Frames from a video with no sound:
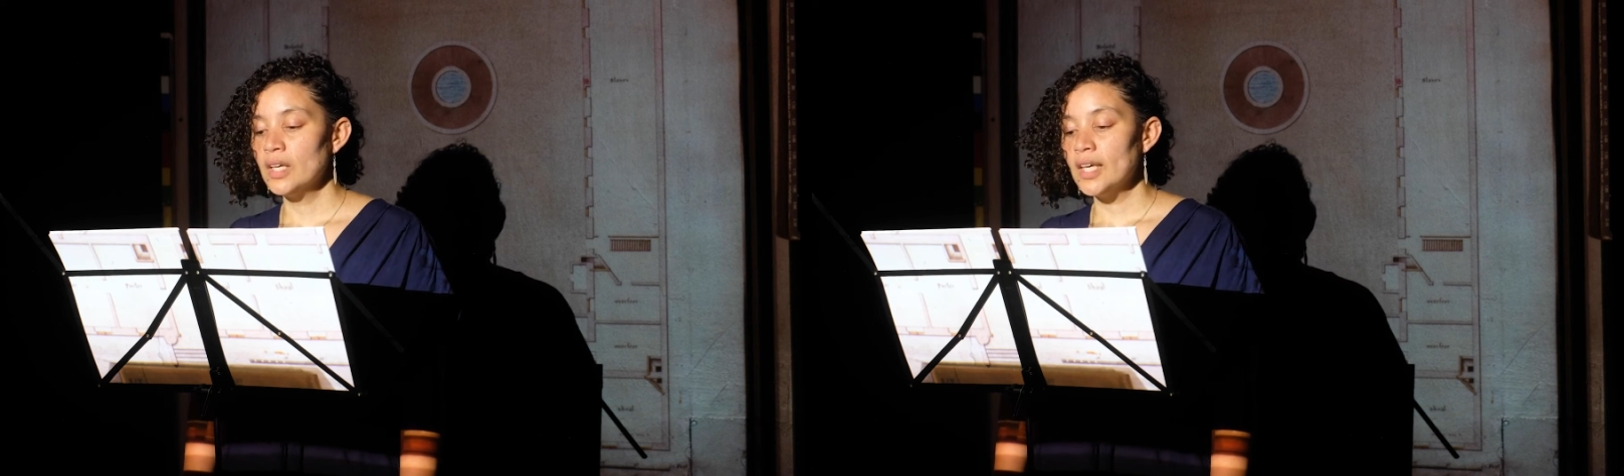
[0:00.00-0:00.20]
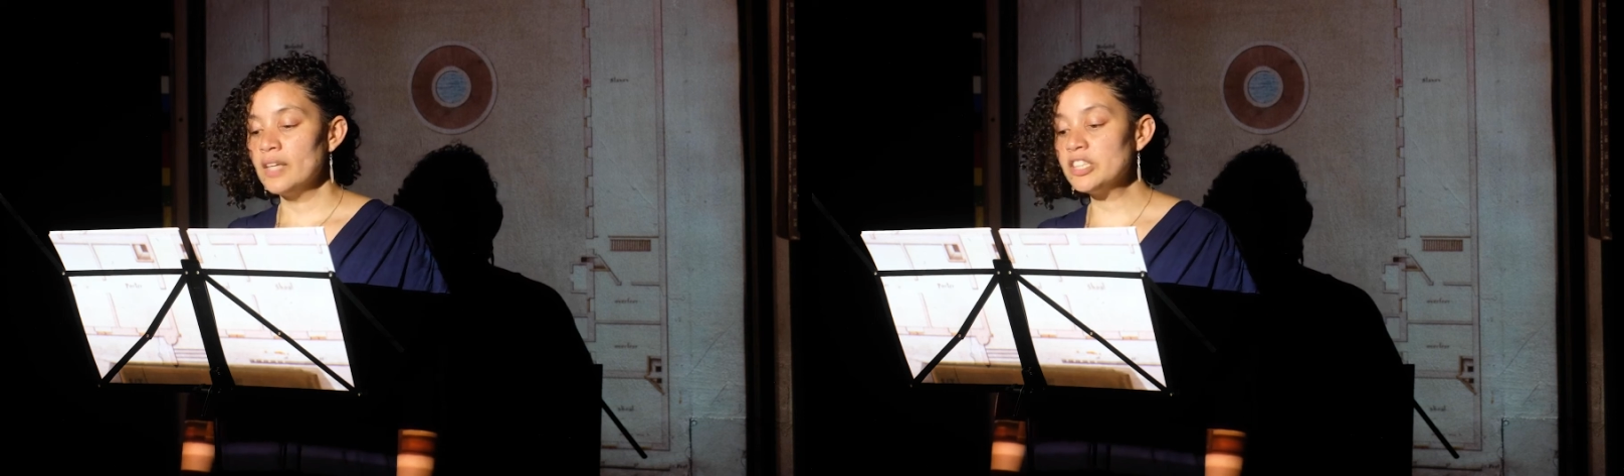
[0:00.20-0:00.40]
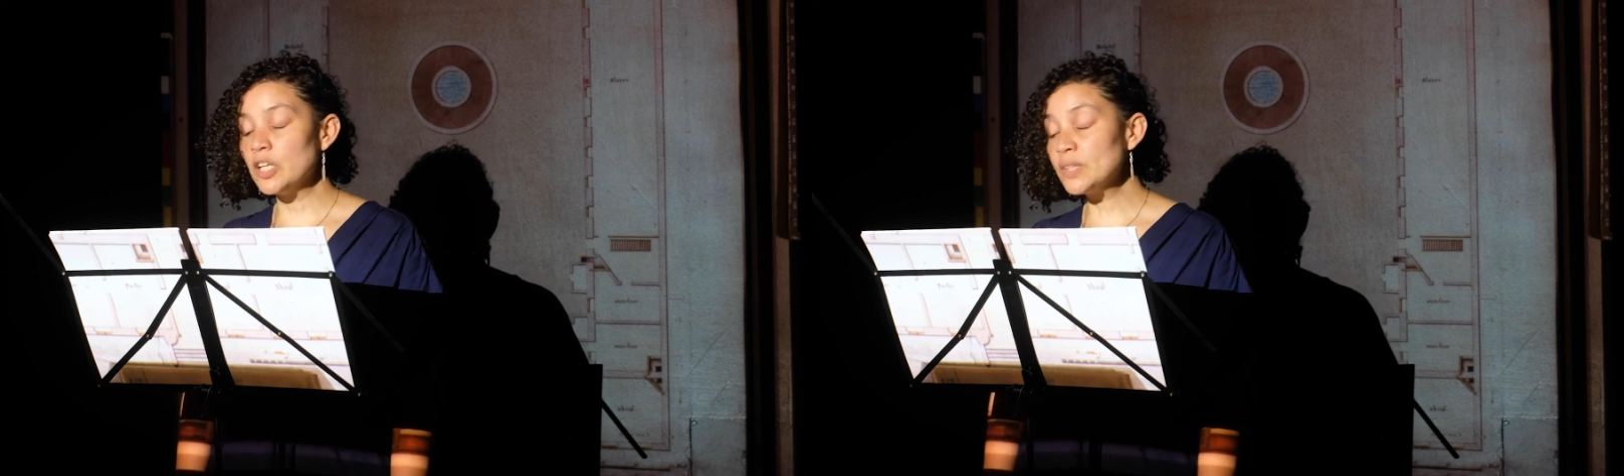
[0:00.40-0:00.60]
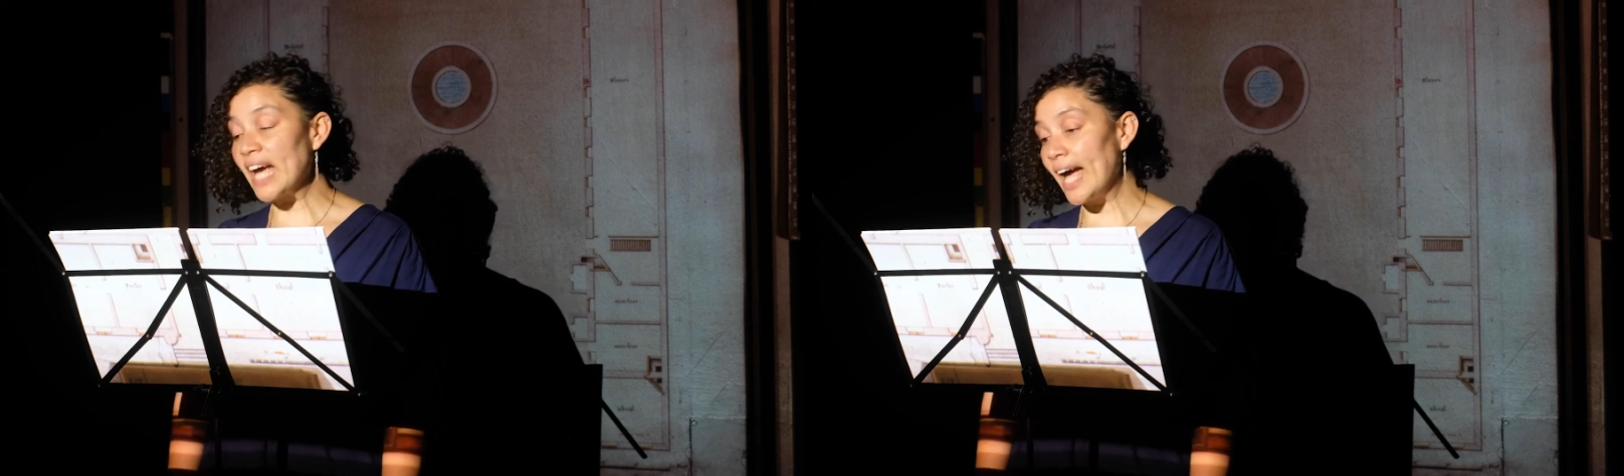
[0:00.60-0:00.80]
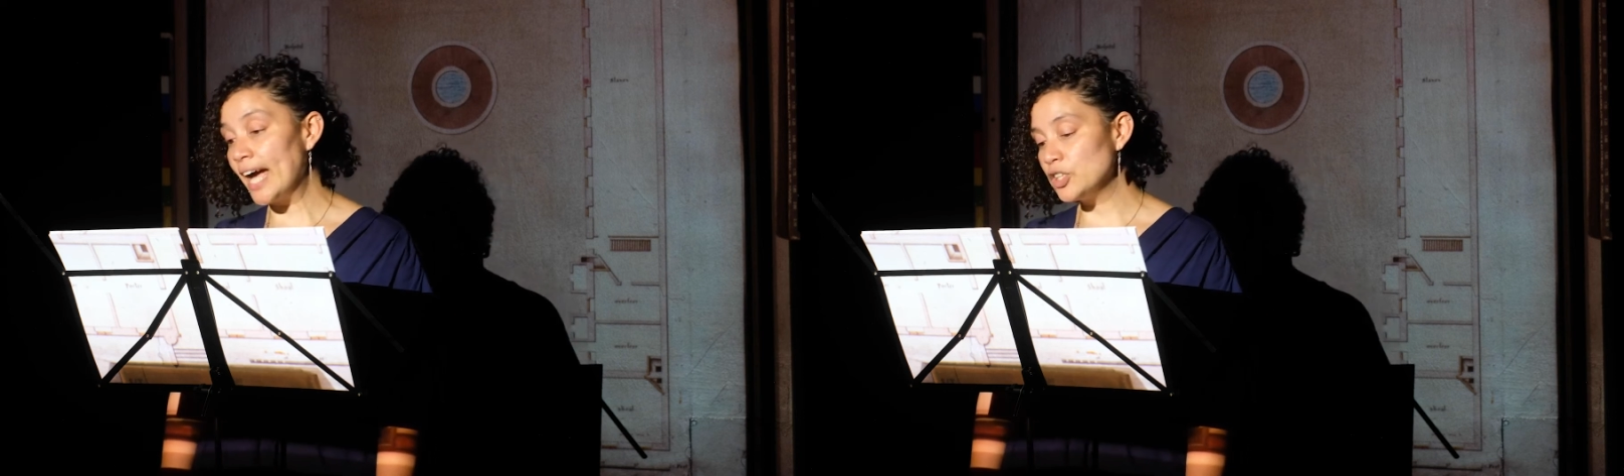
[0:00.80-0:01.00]
Eva, don't
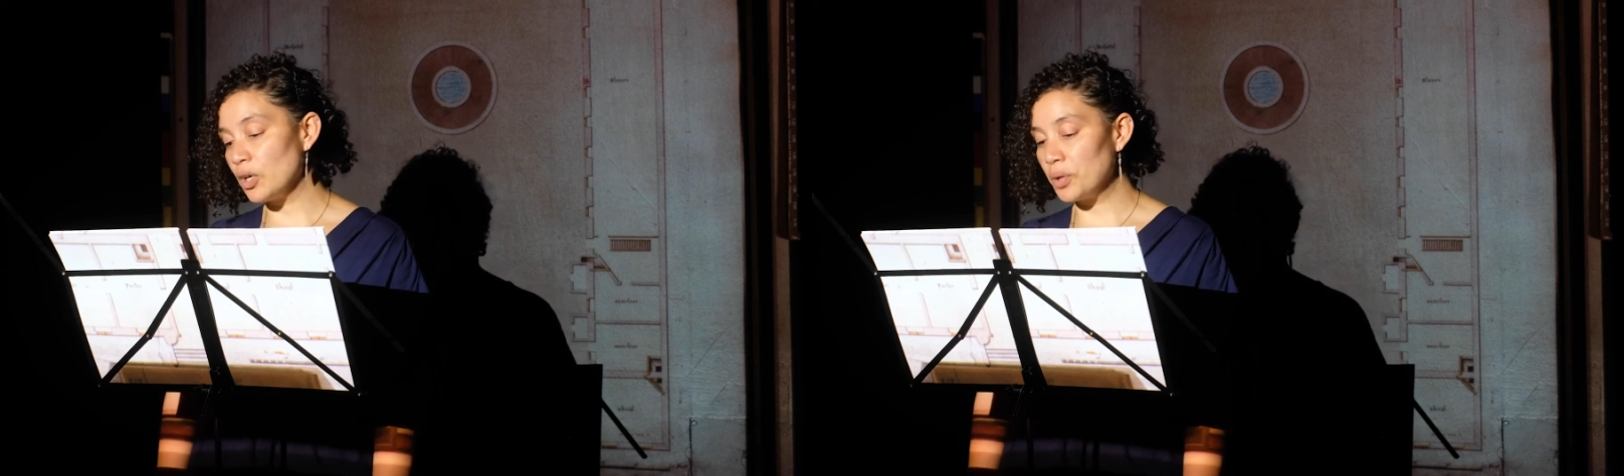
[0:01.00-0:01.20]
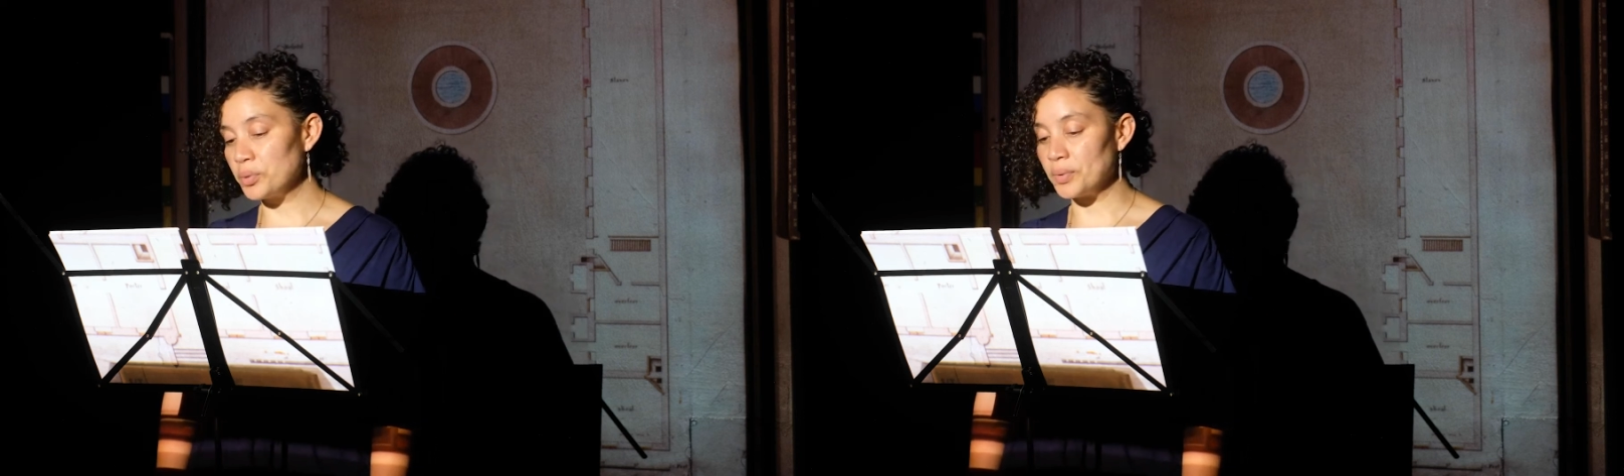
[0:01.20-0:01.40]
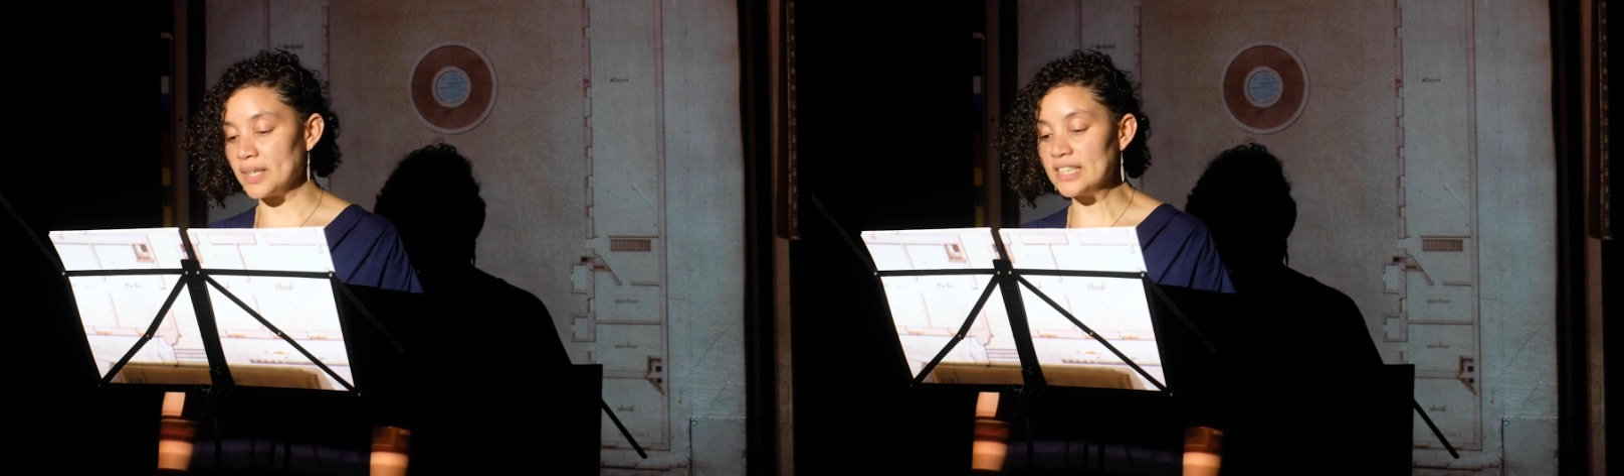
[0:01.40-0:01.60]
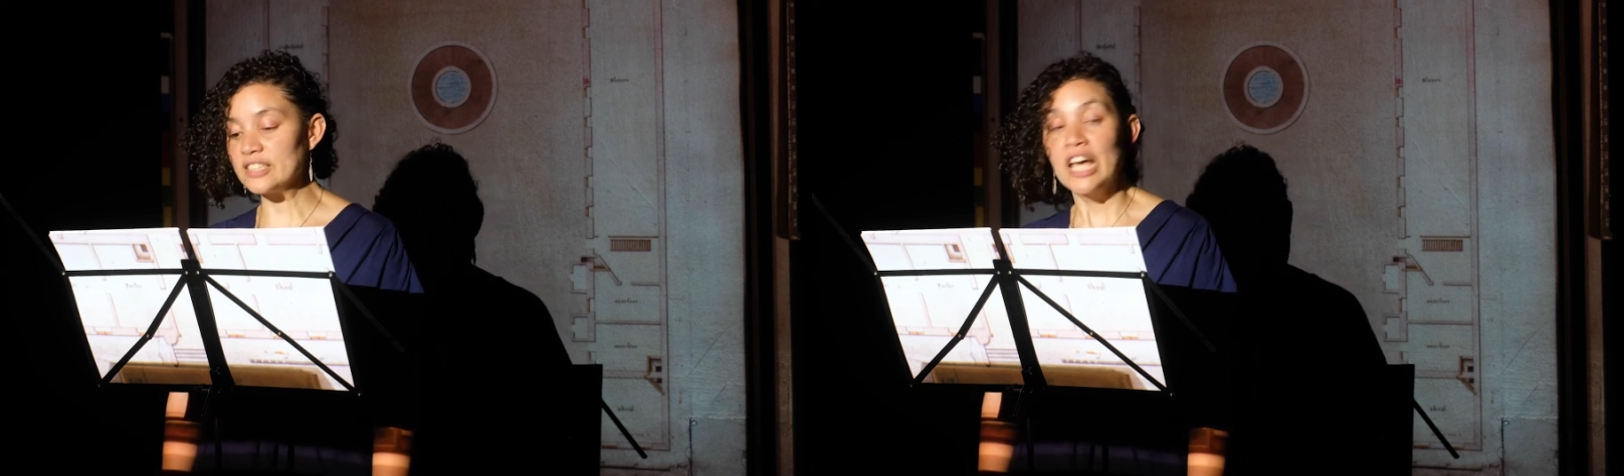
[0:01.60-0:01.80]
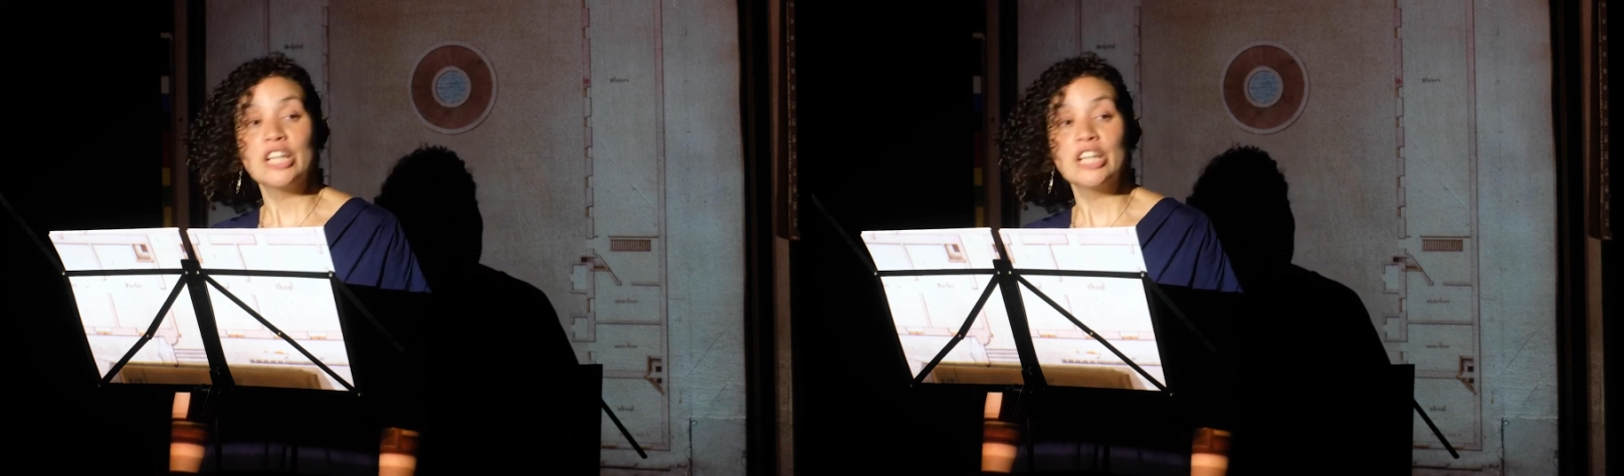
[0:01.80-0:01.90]
add your own words.